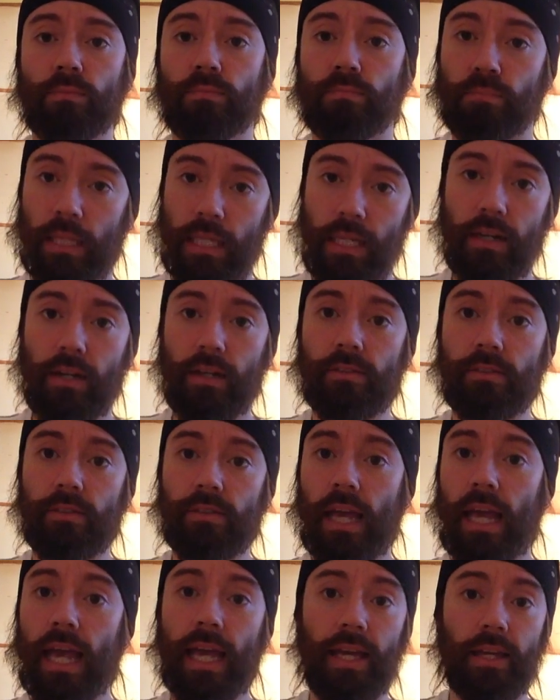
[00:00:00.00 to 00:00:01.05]
because
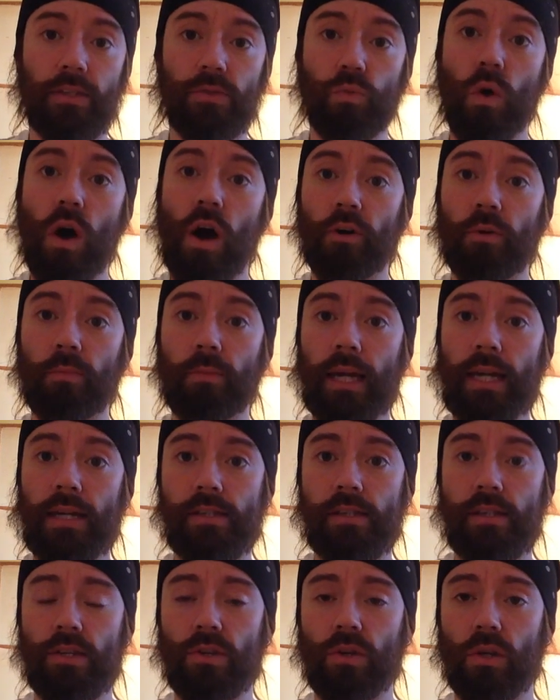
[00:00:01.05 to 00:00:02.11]
A, it's
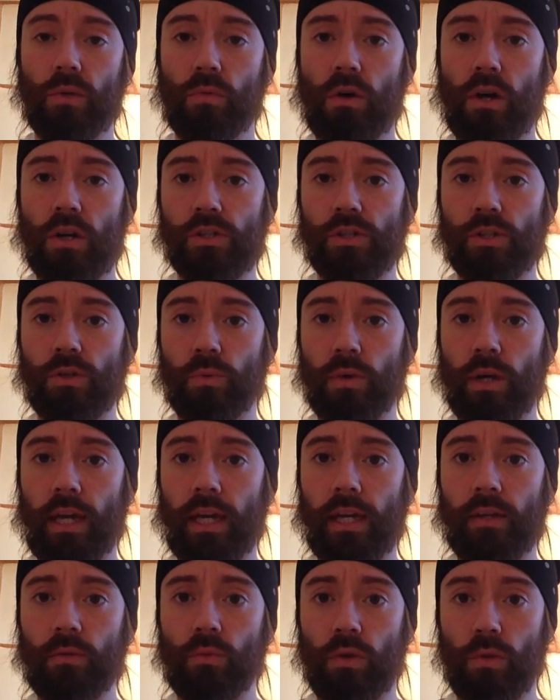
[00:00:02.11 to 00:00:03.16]
water-based and you can wash it
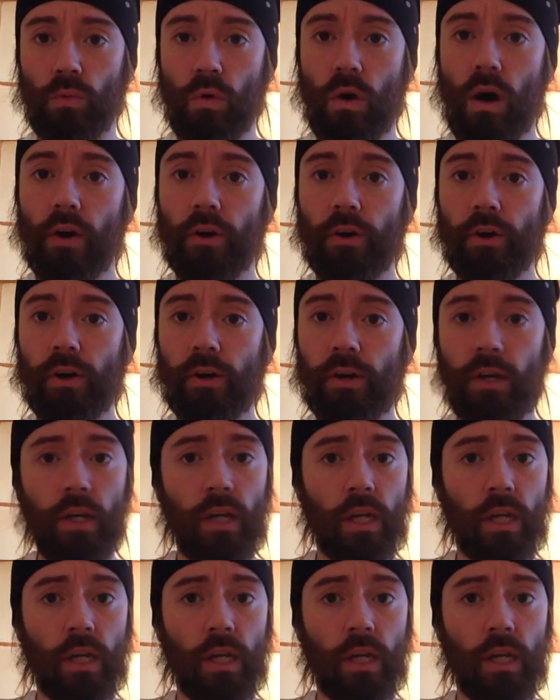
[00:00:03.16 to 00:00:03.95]
away with water,